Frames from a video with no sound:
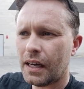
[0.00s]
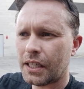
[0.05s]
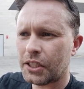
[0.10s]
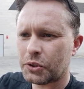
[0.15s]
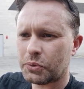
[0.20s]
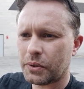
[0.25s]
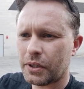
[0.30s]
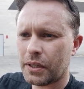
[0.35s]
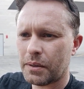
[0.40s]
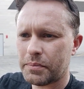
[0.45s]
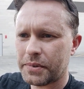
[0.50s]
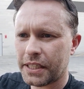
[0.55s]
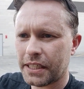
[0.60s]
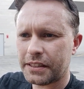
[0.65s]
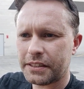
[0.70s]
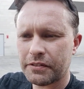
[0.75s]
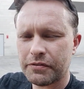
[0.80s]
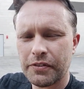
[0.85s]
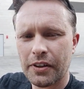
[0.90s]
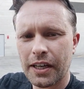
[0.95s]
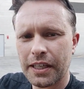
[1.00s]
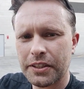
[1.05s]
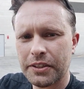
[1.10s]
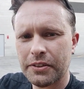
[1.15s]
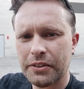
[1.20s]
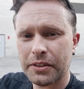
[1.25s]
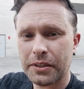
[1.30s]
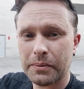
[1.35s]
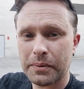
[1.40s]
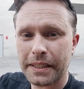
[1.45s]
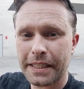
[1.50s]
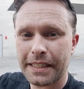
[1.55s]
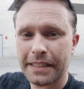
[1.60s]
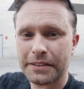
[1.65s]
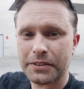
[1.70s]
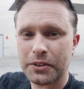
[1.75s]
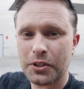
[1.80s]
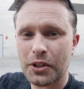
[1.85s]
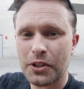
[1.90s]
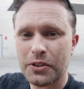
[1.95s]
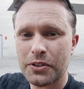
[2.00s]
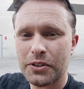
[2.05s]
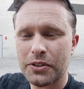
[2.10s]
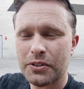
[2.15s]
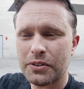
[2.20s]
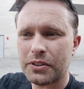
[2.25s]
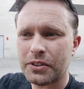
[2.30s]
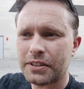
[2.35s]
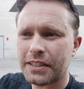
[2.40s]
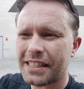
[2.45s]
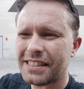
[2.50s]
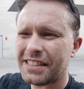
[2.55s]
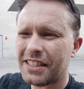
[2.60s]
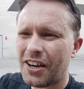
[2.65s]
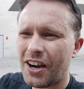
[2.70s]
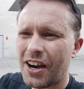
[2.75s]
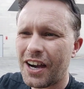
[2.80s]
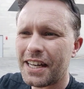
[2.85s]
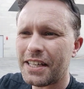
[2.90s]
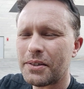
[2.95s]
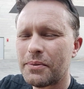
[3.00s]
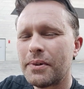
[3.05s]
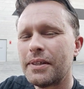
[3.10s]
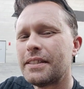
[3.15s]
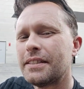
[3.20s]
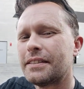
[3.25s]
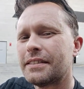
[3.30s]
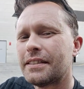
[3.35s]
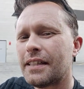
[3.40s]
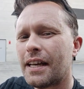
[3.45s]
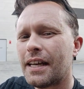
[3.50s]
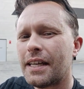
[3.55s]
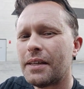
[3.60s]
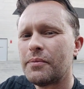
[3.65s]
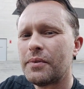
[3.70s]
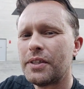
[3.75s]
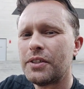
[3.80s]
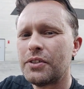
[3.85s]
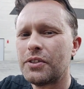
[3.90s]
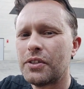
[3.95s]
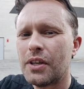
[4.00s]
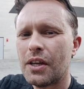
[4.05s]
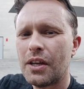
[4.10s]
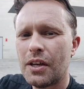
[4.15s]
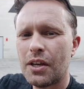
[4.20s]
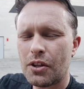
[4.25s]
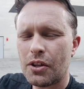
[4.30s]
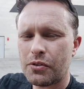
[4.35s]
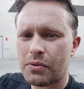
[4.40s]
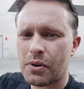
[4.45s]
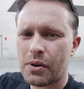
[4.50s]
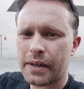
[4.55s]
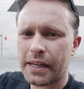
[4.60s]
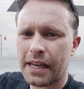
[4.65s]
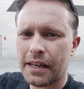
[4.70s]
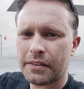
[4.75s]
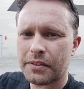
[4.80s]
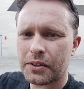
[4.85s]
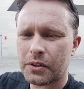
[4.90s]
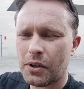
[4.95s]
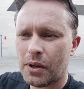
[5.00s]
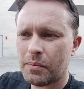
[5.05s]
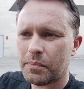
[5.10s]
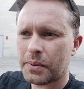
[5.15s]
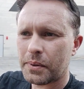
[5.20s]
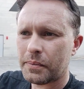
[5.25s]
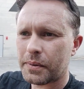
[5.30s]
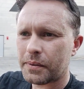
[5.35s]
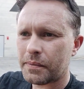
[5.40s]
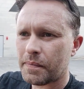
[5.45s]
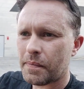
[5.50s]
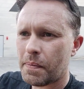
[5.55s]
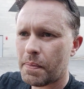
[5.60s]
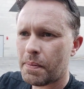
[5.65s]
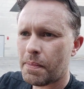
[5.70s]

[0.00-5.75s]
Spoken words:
just want to objectify you, I don't want to get to know you, because that's kind of what you're saying when you're throwing out the compliment.